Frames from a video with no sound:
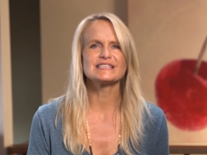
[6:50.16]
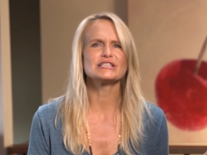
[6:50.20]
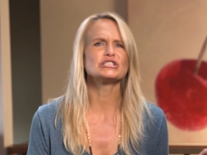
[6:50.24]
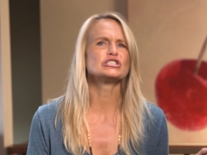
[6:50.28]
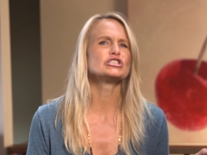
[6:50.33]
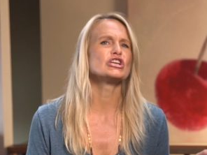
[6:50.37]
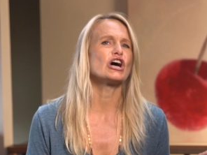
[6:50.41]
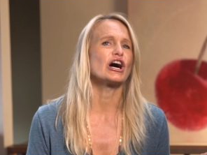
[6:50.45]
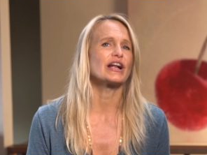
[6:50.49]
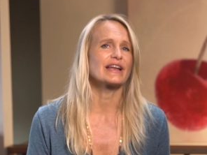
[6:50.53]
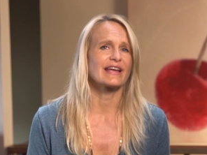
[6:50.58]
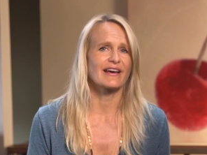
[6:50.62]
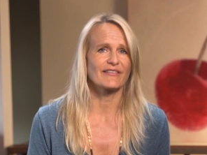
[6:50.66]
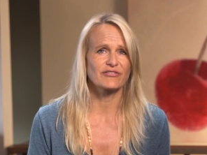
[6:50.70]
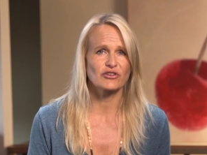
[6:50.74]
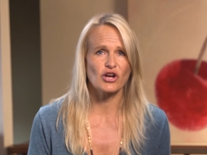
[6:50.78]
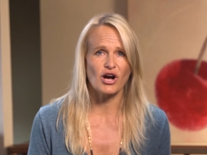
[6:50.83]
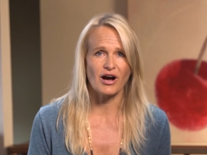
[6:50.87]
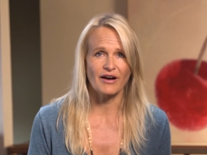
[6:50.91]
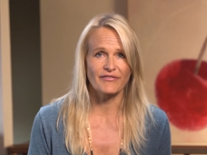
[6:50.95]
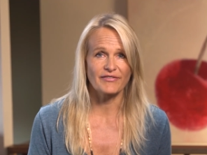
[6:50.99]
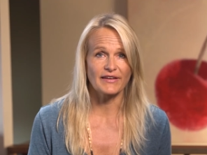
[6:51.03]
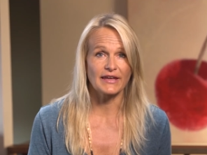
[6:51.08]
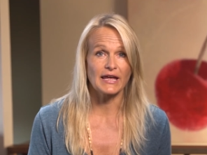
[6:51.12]
did not have
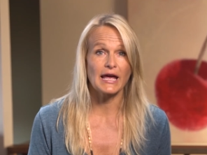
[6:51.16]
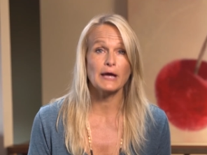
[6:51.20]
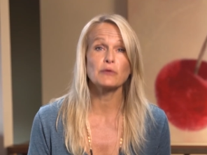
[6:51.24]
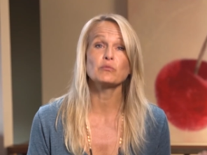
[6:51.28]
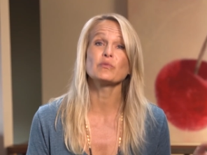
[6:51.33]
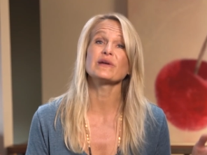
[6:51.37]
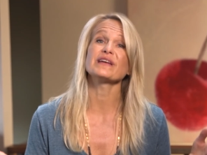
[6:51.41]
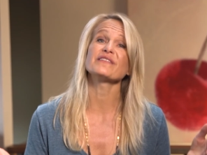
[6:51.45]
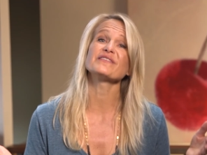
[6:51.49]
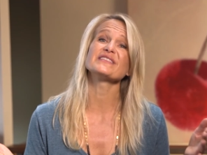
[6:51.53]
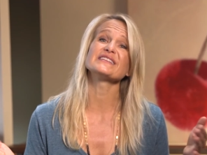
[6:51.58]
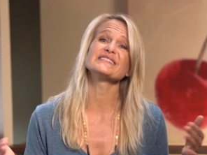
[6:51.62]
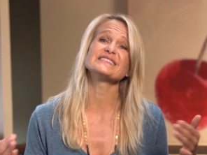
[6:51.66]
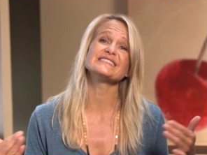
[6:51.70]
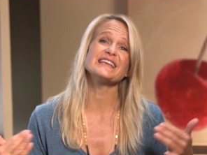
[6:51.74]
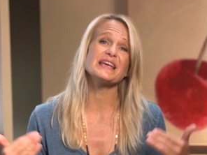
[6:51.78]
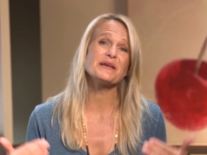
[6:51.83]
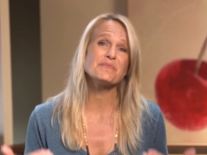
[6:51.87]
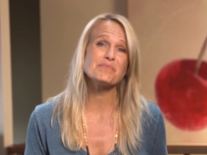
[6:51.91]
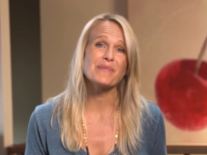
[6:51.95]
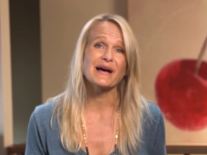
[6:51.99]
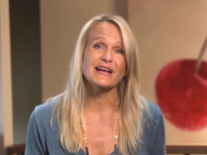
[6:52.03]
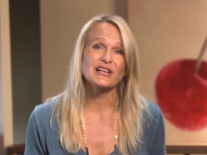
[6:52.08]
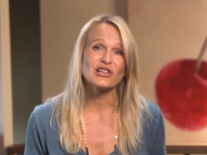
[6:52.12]
coffee, and we have the
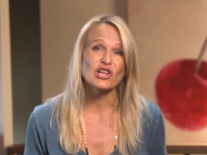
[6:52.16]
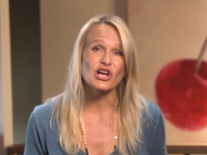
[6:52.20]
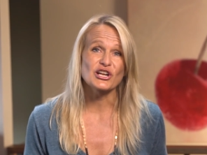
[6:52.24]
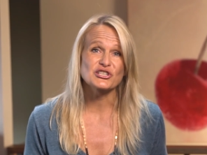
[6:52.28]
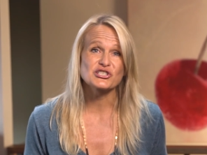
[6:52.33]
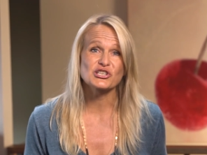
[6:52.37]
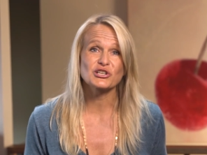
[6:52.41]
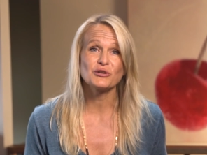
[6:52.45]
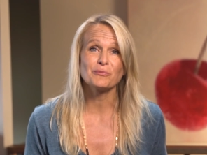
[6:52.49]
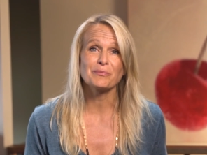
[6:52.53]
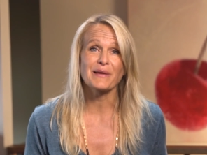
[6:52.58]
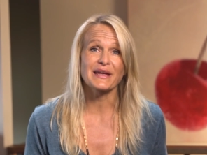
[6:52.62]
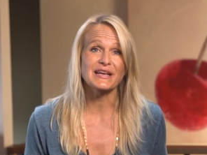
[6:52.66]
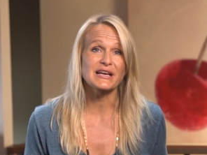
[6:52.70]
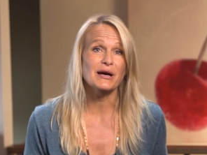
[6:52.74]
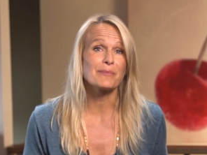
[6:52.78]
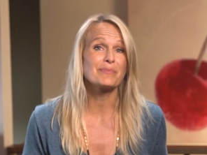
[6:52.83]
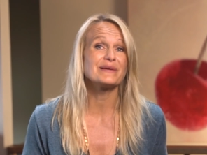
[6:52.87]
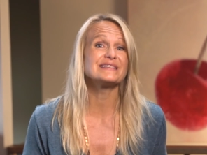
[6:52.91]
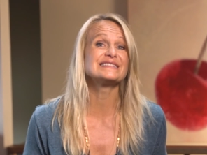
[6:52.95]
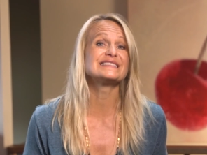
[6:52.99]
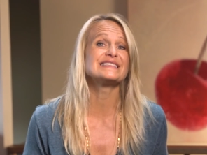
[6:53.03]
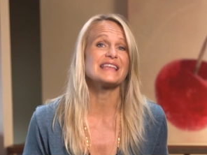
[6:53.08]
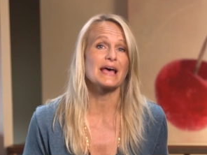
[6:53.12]
same biological makeup
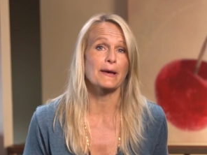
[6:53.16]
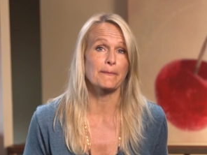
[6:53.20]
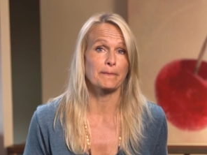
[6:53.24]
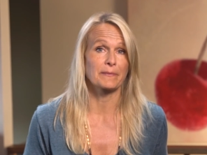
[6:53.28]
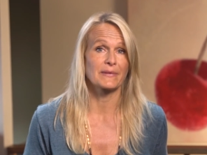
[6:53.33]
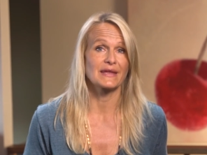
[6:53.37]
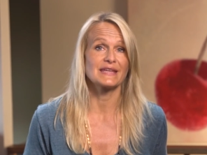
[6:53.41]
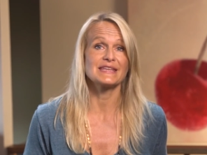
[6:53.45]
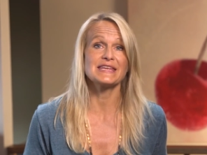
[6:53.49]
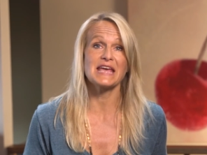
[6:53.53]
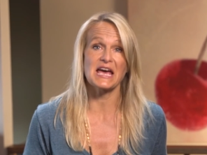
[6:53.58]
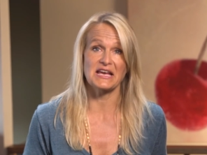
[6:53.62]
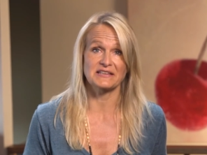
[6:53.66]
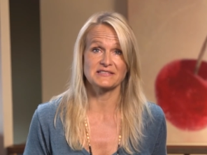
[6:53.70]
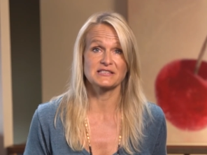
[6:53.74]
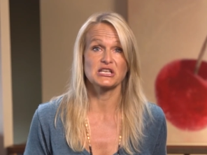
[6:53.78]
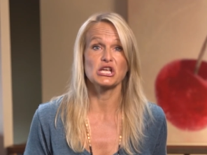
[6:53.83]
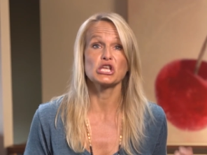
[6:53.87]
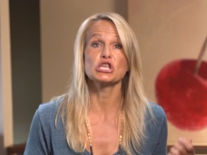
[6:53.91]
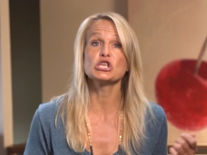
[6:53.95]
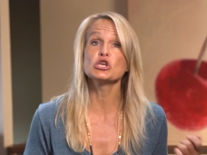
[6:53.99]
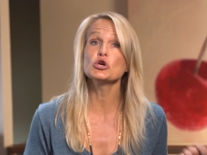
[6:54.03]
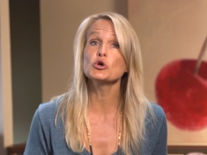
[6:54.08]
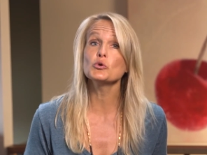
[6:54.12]
as them. Yes,
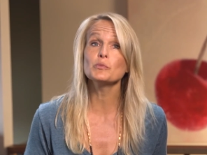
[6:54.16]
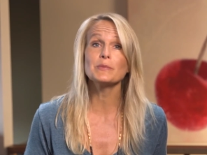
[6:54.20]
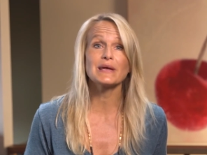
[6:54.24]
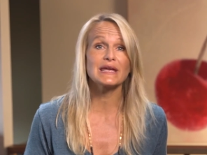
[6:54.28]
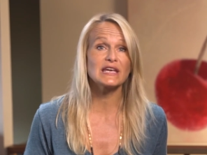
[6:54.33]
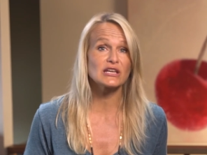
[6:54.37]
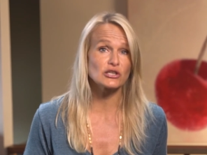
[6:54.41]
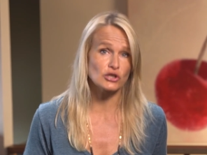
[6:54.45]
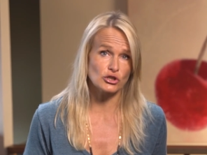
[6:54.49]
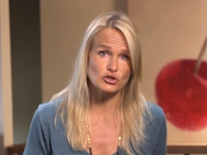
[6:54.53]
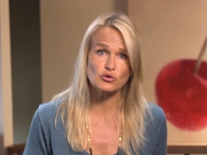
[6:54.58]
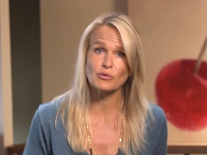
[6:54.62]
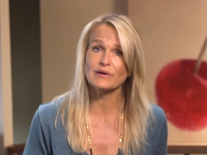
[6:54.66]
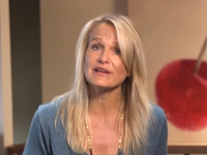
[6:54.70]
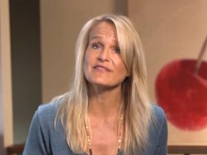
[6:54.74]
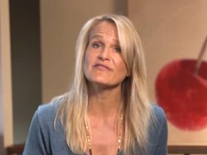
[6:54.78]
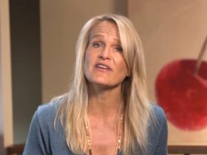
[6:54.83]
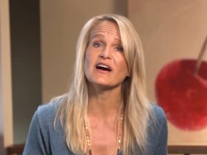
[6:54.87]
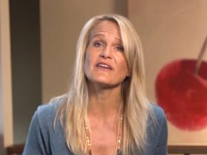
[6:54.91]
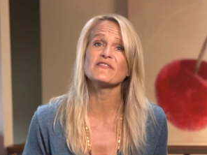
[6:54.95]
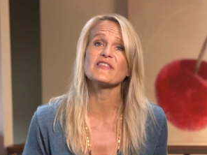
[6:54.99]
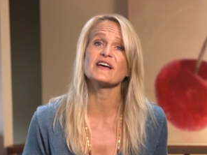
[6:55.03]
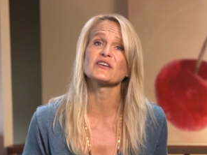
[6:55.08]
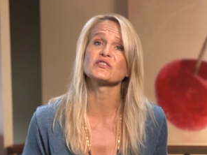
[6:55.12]
you, me, and a
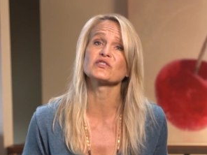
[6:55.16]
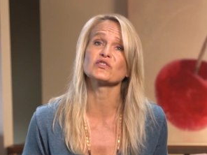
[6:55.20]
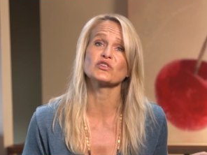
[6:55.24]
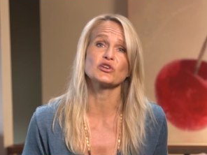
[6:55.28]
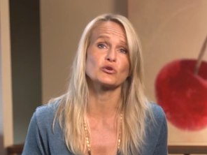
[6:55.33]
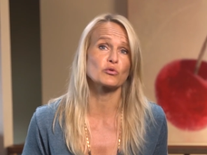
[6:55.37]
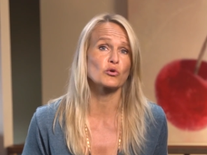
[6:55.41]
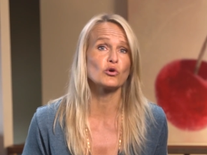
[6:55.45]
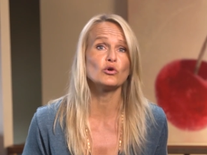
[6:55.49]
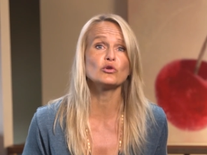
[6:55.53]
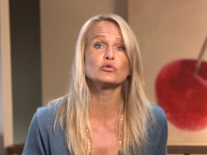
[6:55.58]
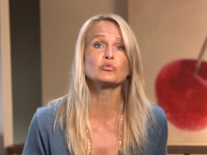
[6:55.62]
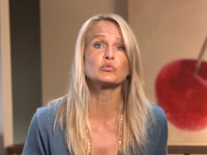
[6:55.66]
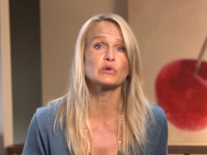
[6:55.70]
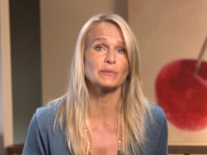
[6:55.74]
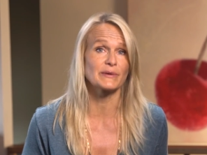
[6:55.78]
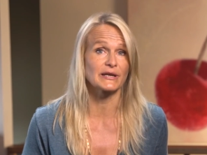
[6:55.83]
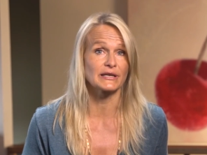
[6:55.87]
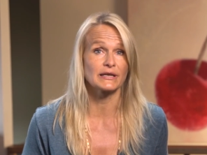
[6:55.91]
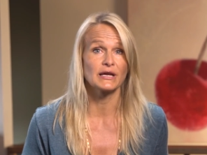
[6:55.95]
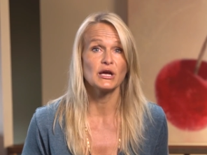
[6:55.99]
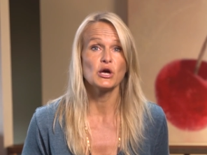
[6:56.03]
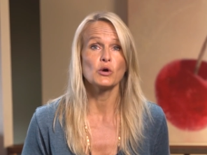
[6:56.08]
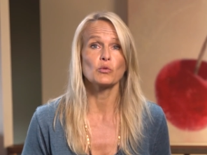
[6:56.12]
25,000 year old
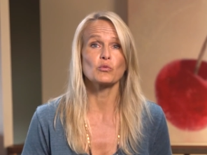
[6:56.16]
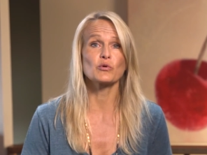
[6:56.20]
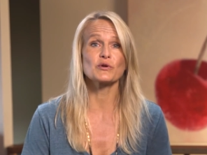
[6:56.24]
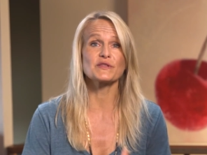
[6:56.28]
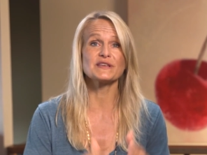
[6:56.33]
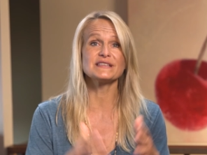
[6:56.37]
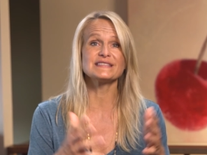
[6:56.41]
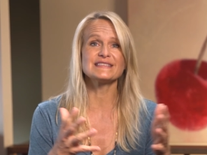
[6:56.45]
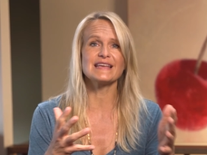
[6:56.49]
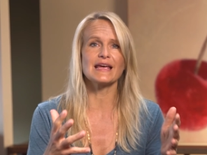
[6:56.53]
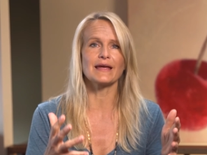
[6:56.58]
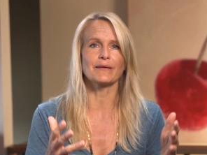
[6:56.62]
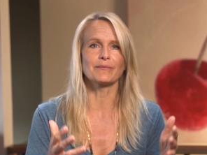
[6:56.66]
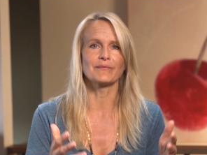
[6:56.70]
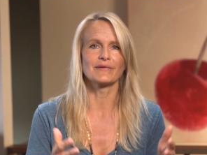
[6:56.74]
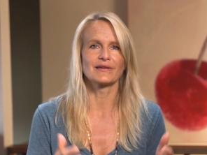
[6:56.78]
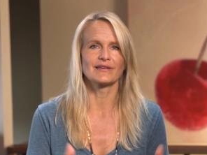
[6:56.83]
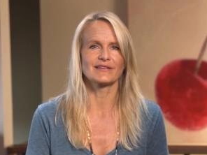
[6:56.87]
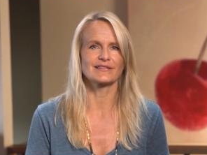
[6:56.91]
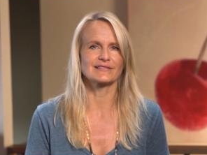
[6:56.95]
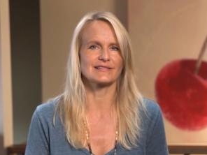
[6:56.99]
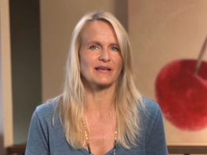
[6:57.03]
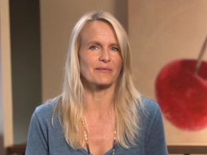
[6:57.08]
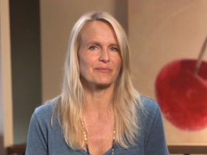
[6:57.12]
woman. We're the same,
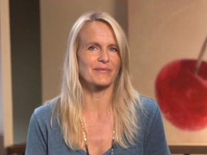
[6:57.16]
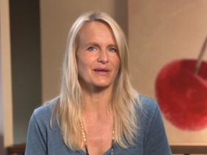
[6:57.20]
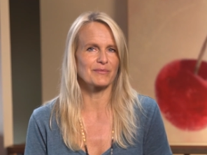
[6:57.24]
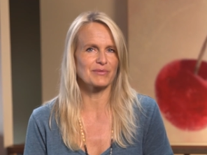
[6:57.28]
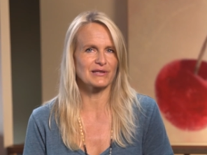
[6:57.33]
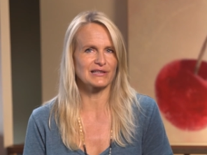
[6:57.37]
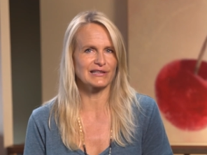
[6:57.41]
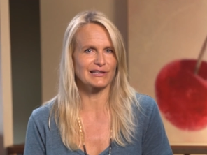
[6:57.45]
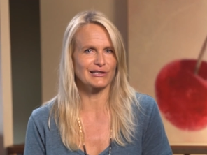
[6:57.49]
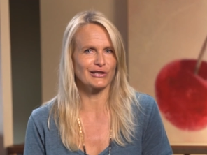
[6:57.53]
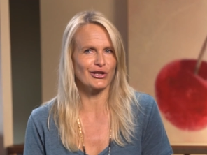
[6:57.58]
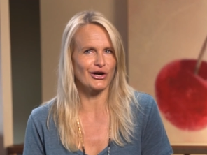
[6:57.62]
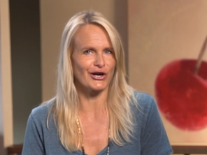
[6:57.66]
except maybe a little